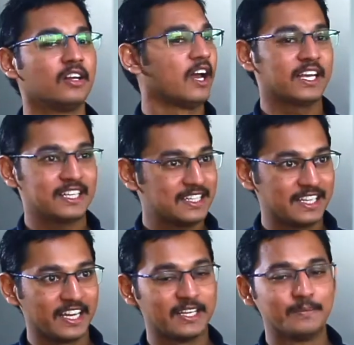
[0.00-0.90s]
As I
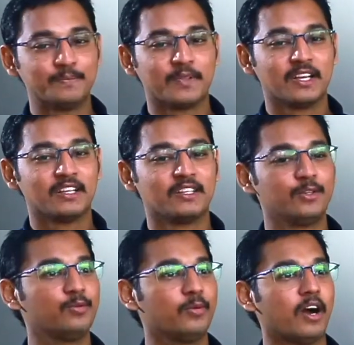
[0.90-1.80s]
said,
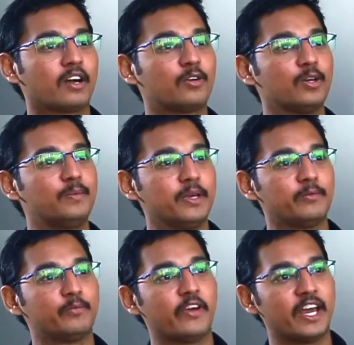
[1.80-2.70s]
you could be
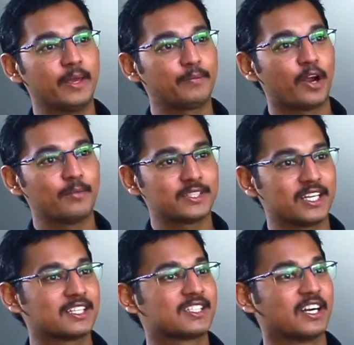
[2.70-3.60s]
very
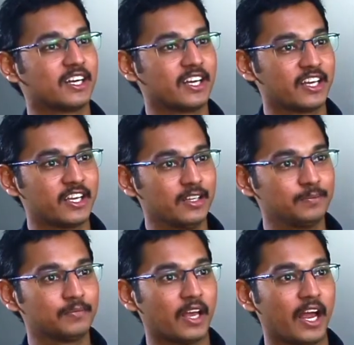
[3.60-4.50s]
promising in certain area
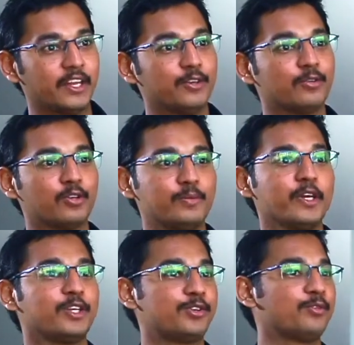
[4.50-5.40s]
and you could be
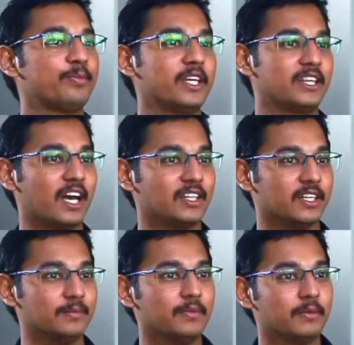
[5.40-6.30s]
a newbie in the
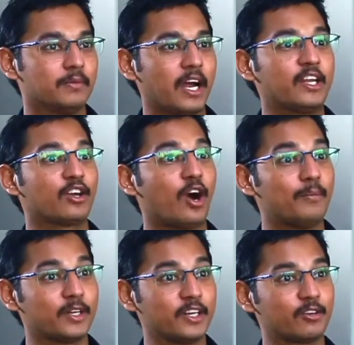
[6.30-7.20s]
other, and your
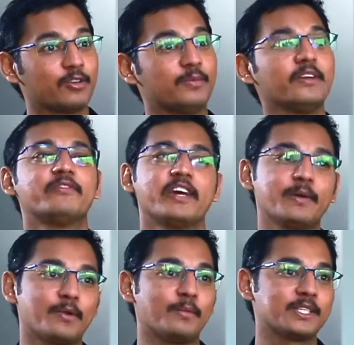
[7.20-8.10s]
competitor could be
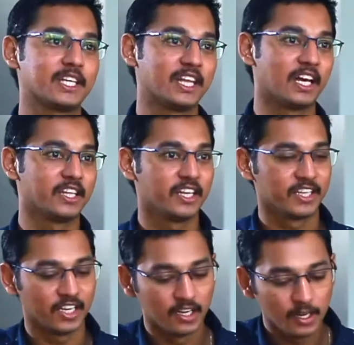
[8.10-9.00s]
very promising in the other area.